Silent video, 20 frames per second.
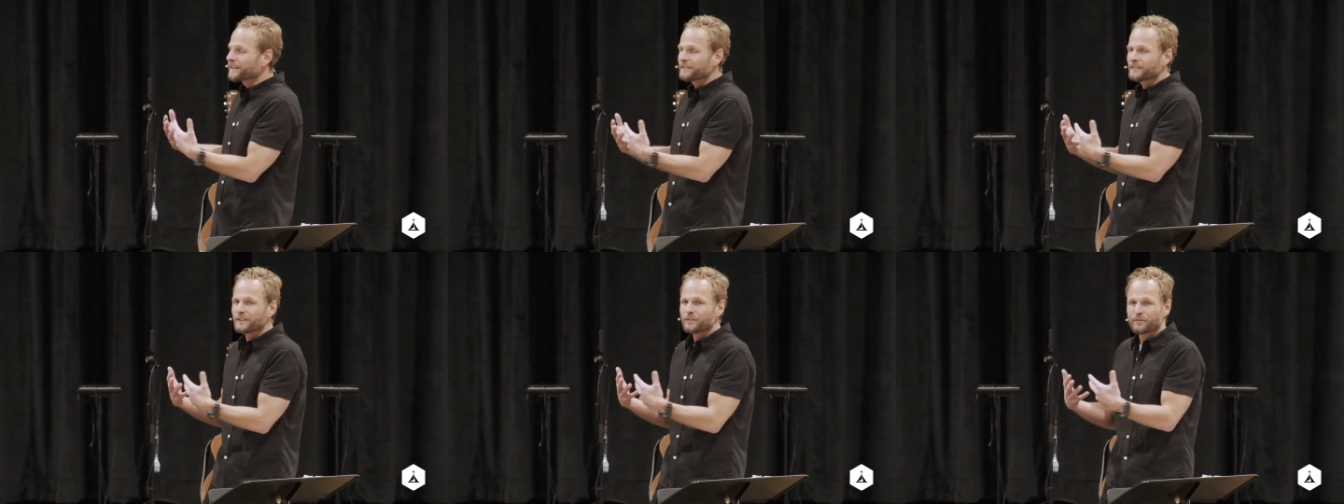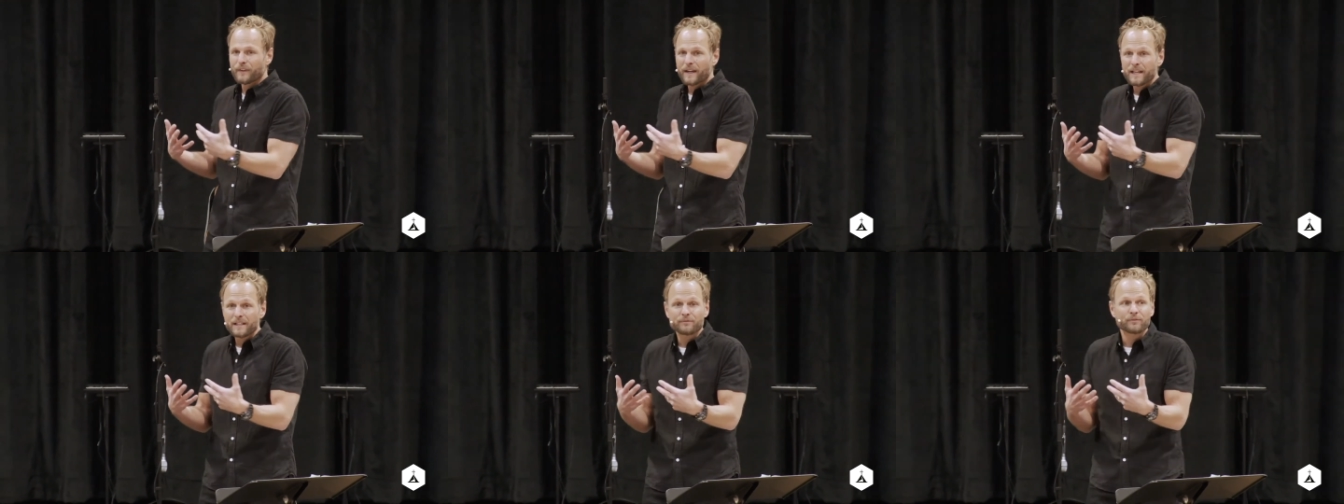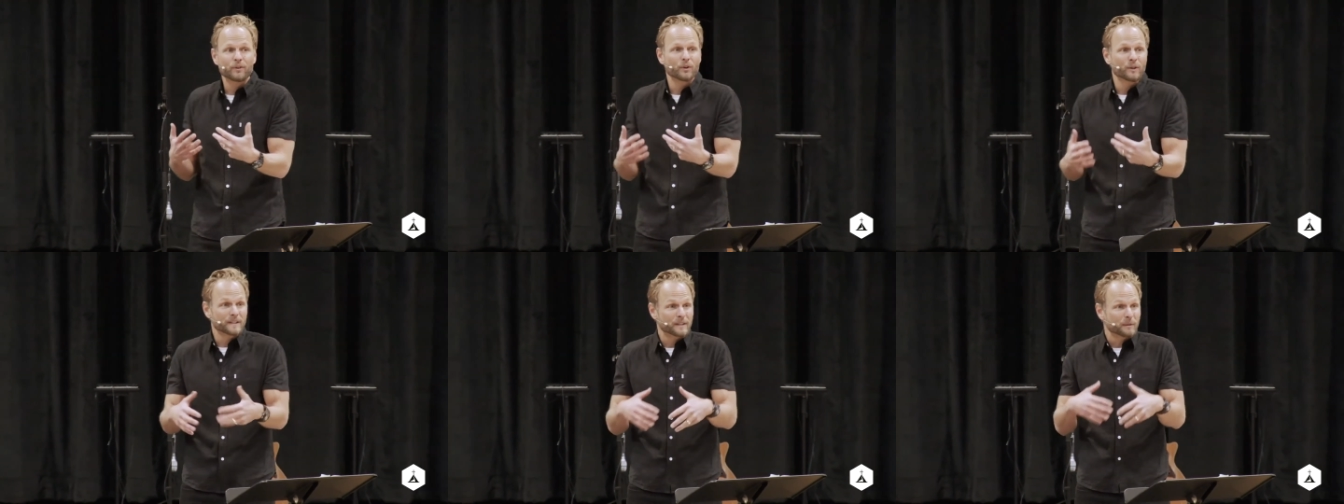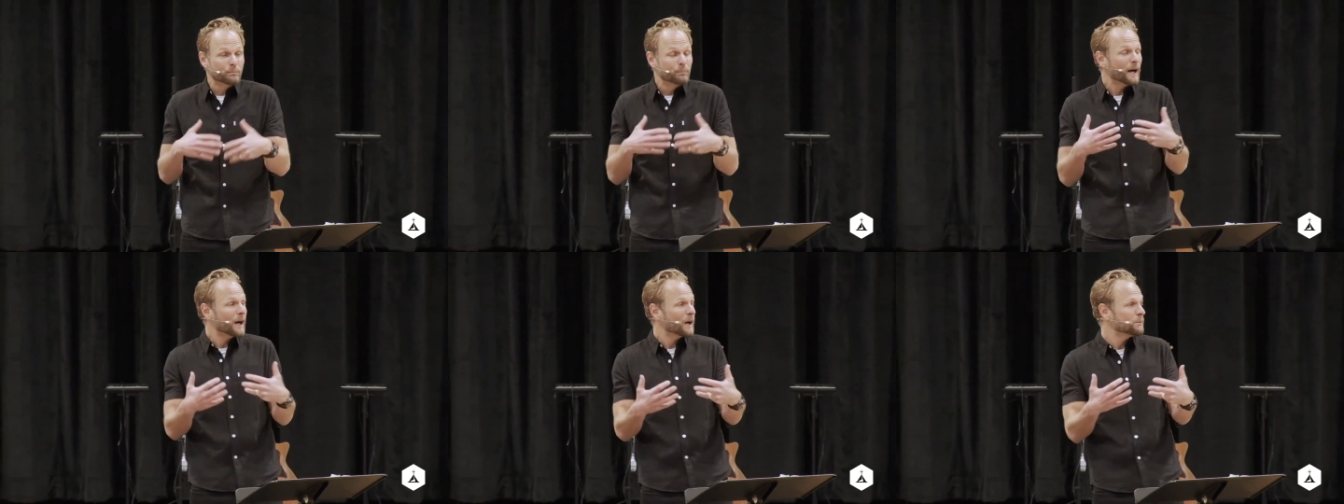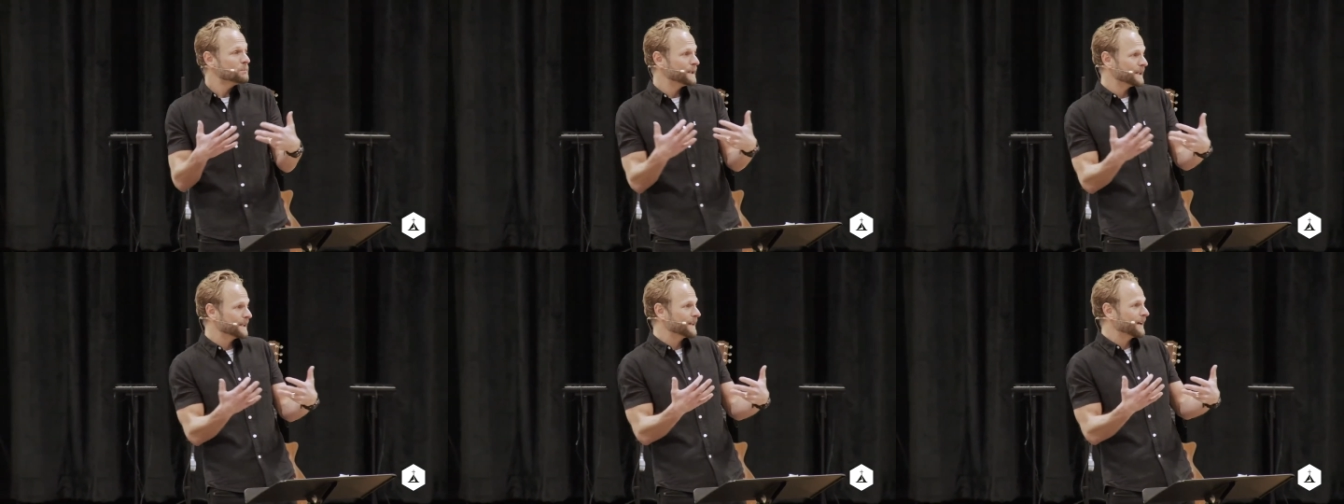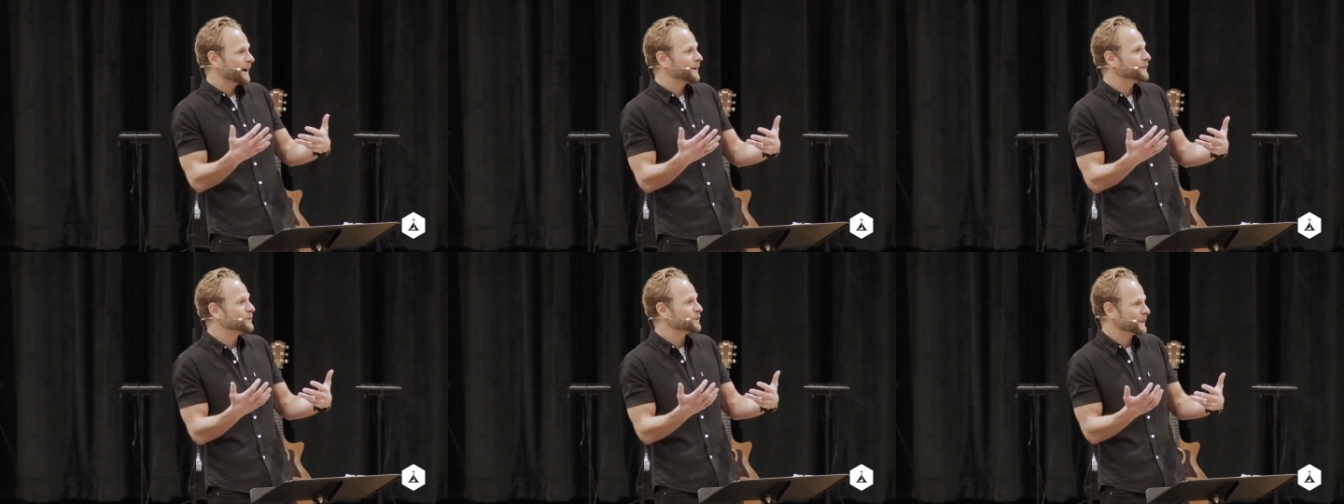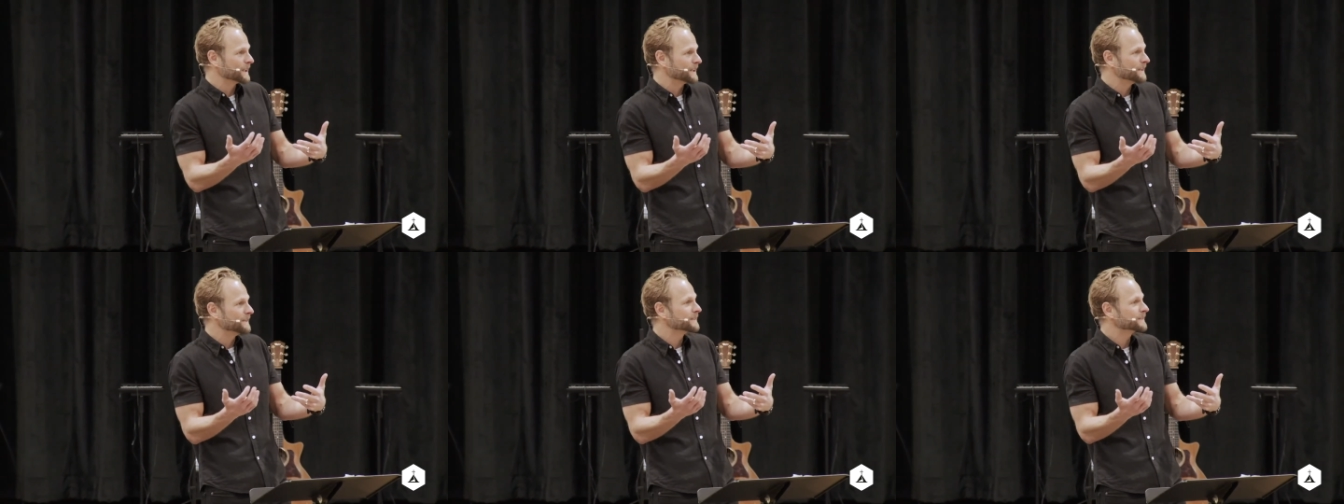of the faithful is a public
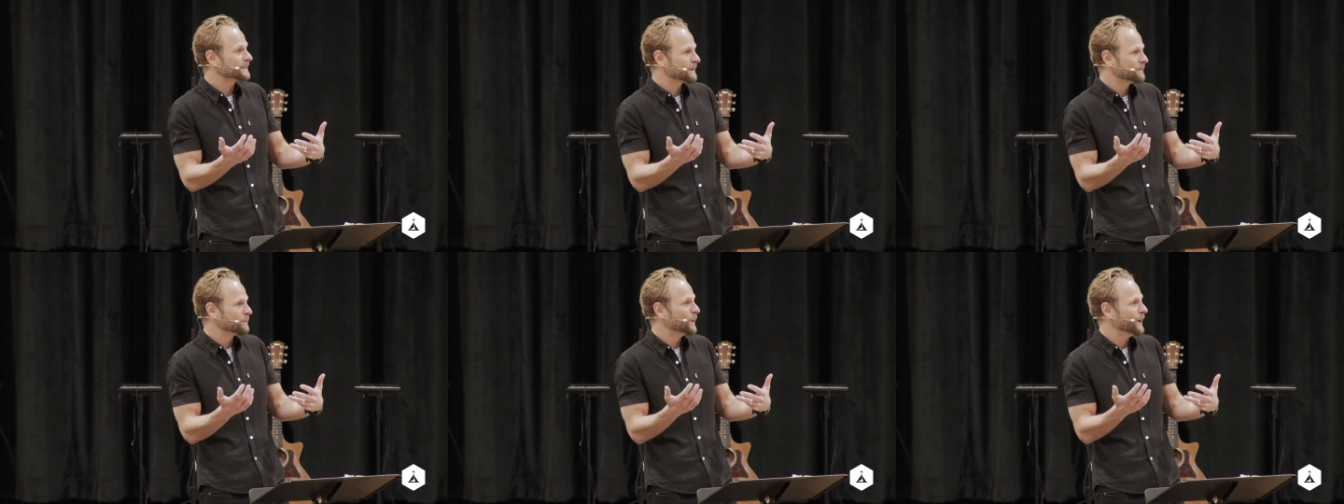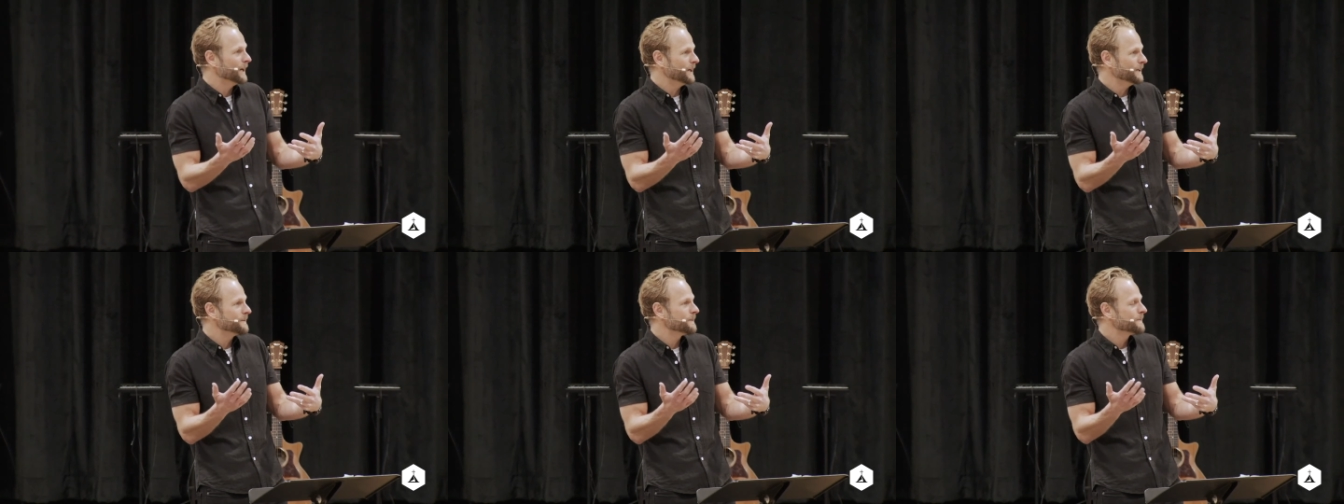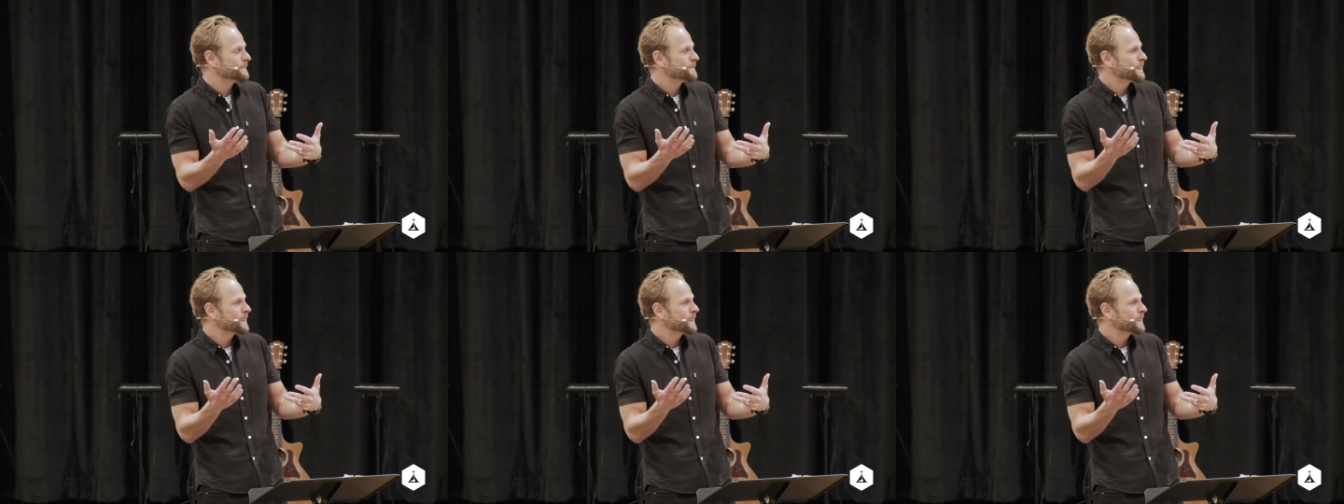gathering in some way,